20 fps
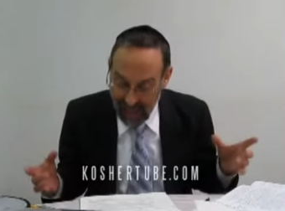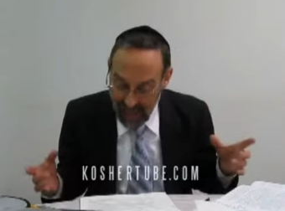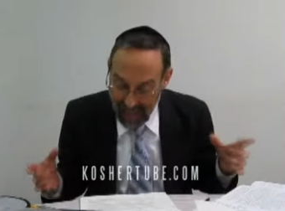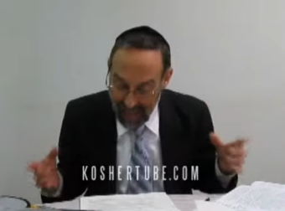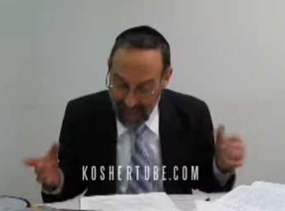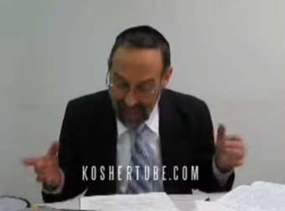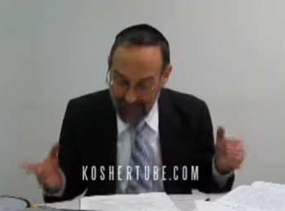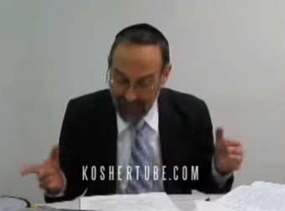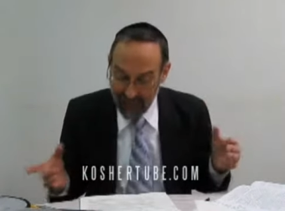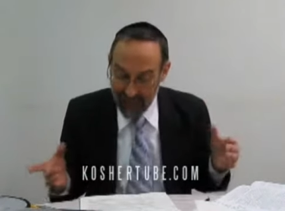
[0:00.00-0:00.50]

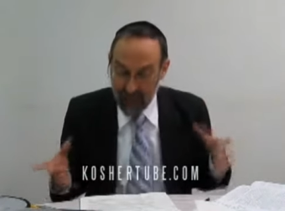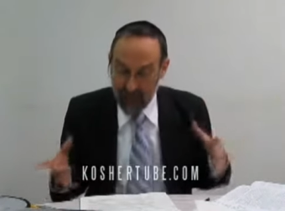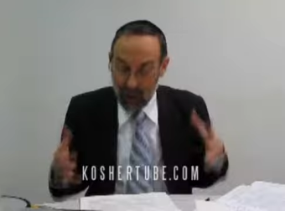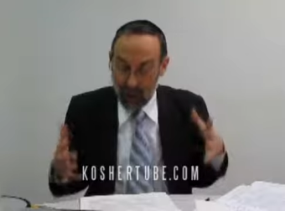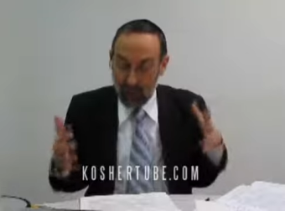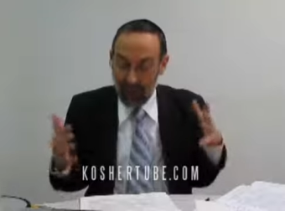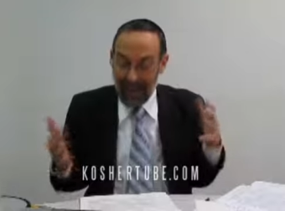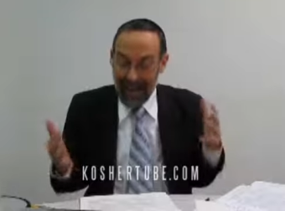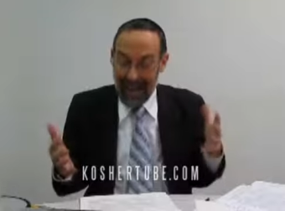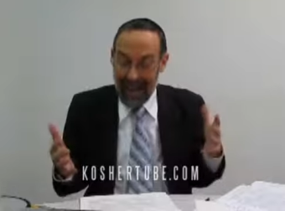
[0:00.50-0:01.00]
out of the
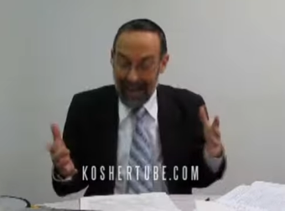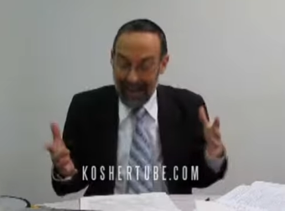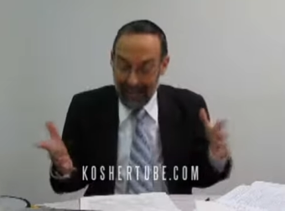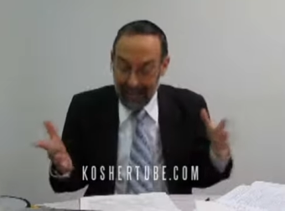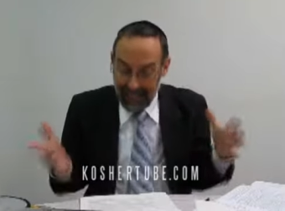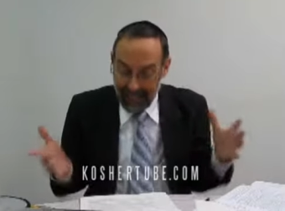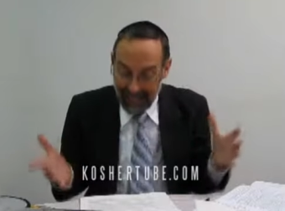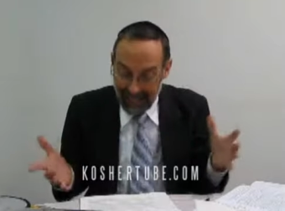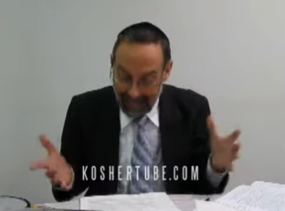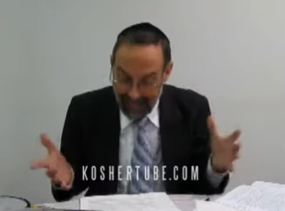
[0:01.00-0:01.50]
Areach
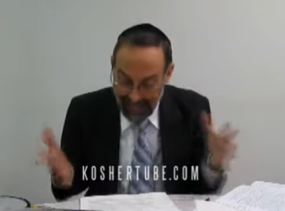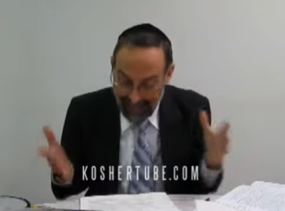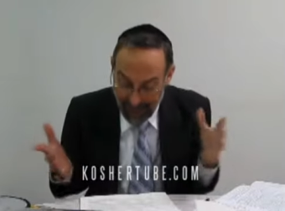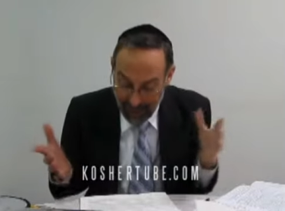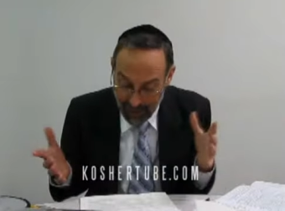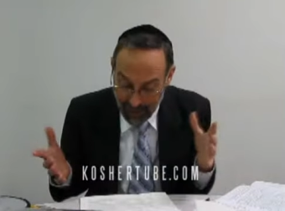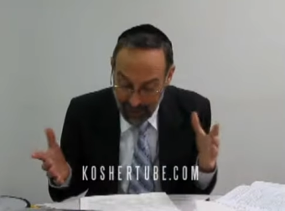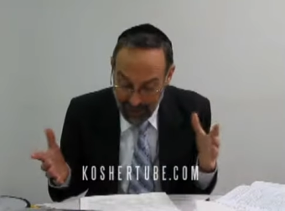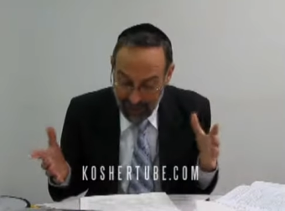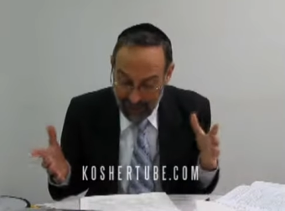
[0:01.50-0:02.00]

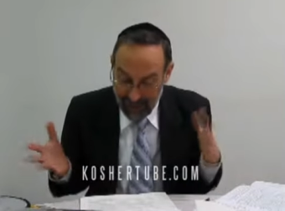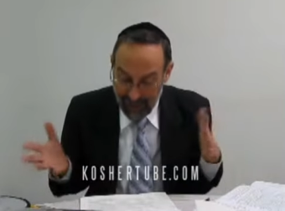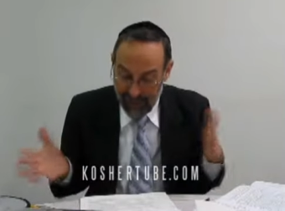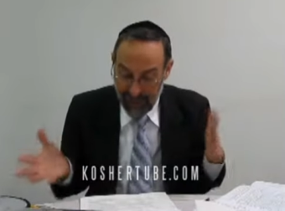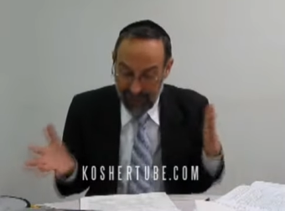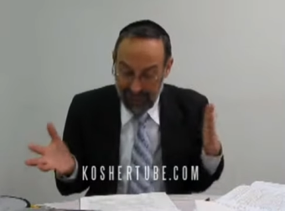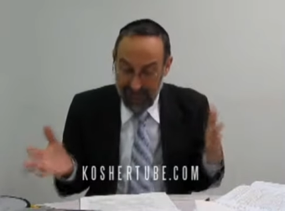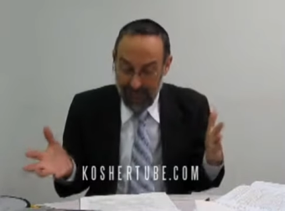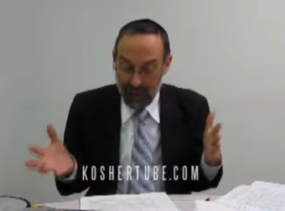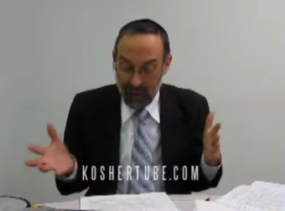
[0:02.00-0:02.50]
element in this
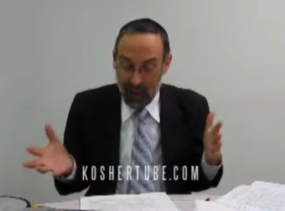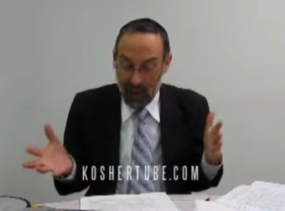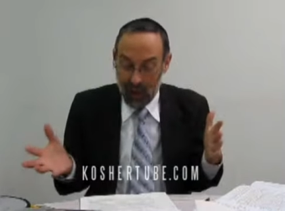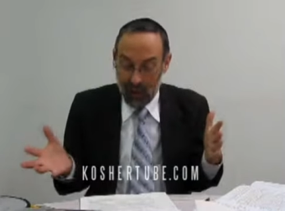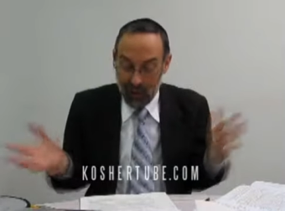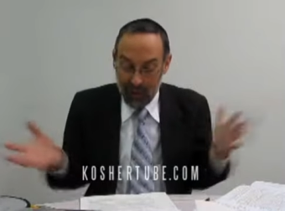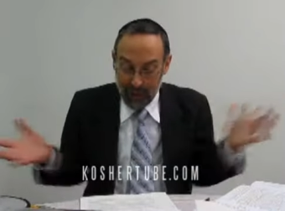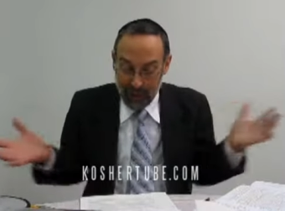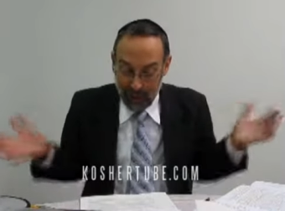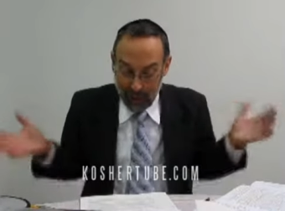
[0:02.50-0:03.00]

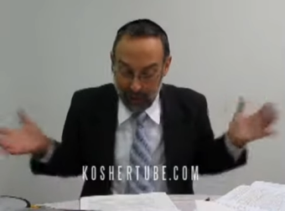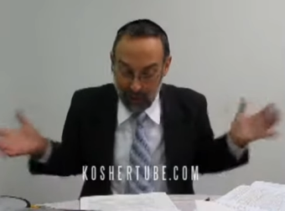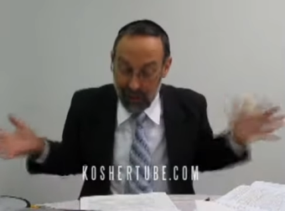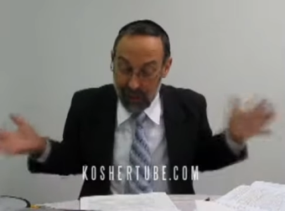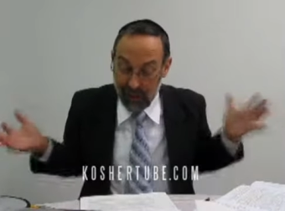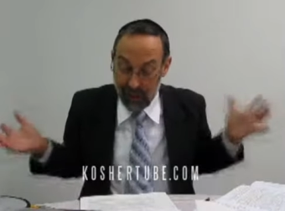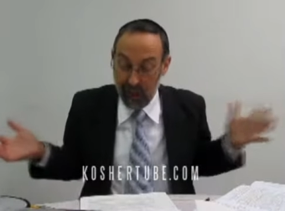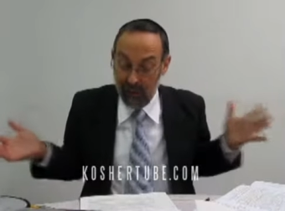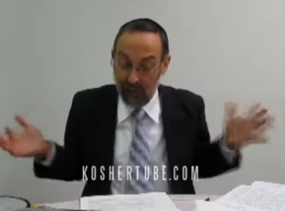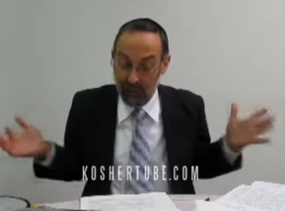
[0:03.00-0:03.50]
chalom, because if it's
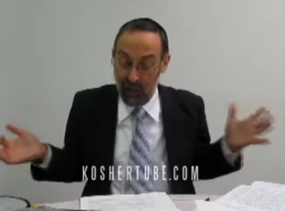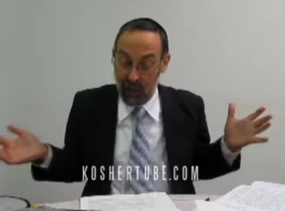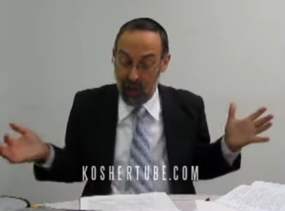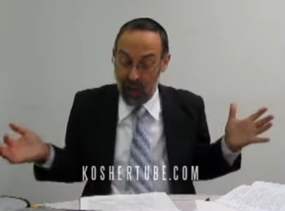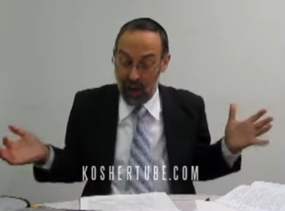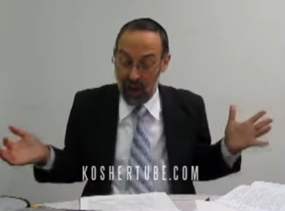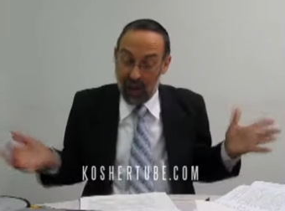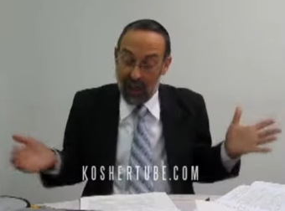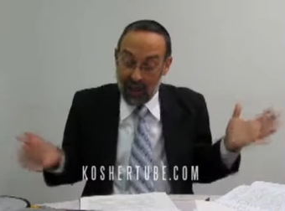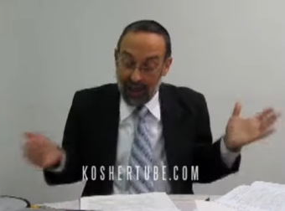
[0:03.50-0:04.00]
a
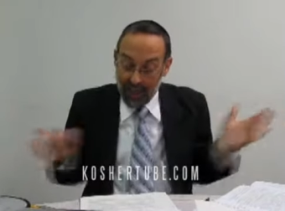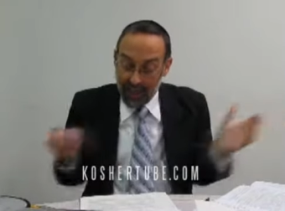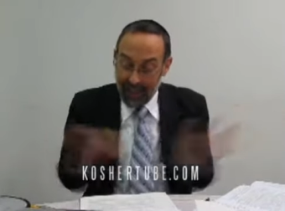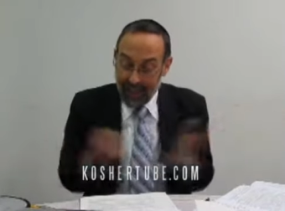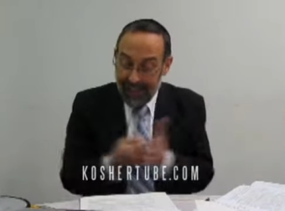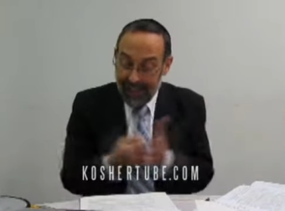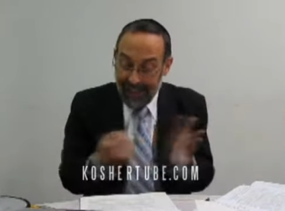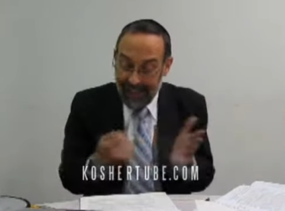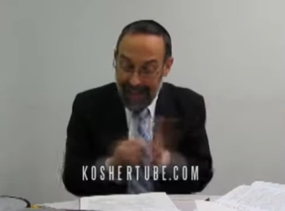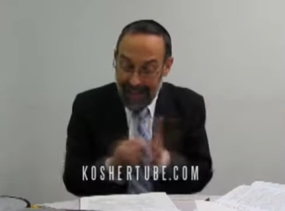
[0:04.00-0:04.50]
nevuah,
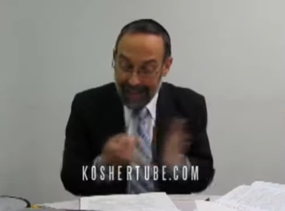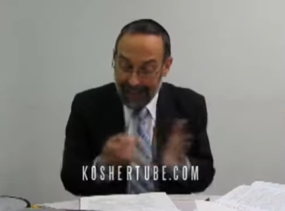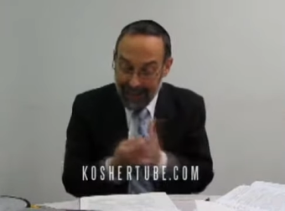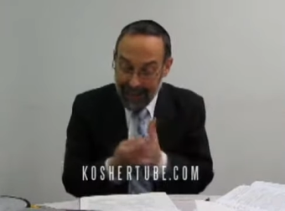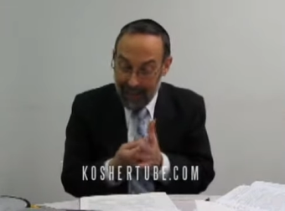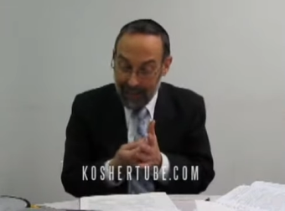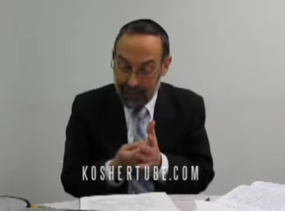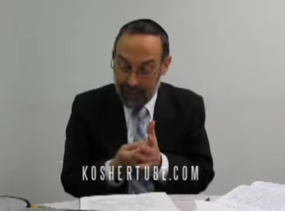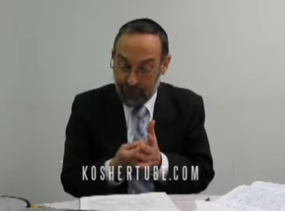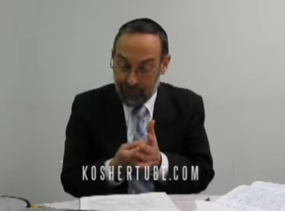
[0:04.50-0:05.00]
it's got to
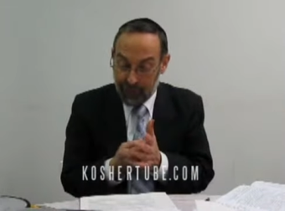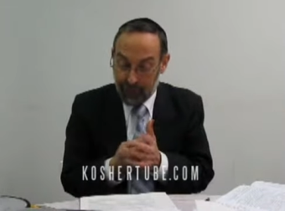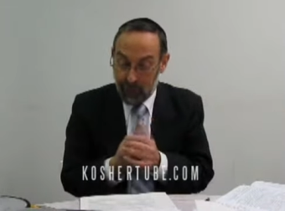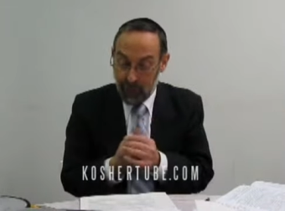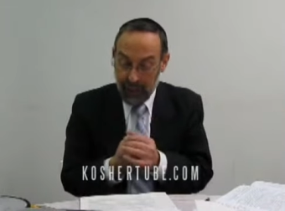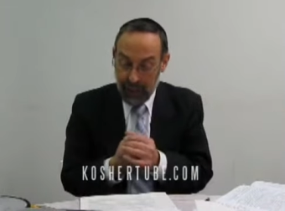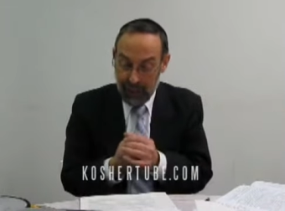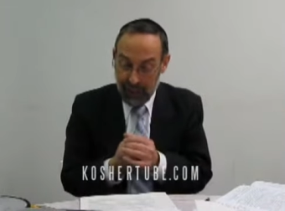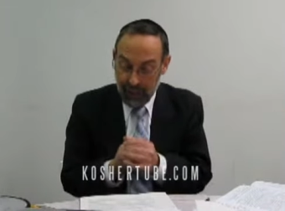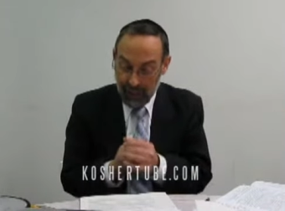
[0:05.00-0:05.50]
come to
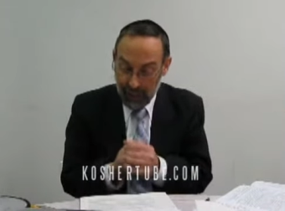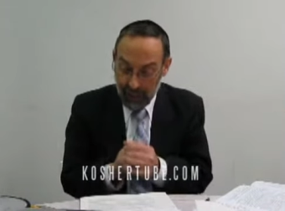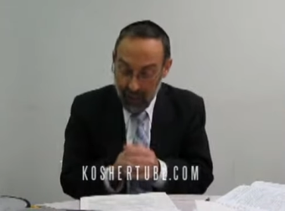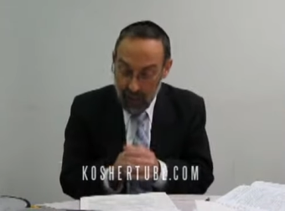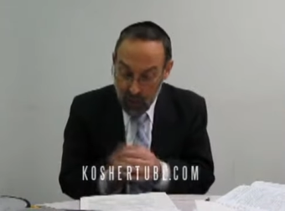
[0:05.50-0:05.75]
fruition.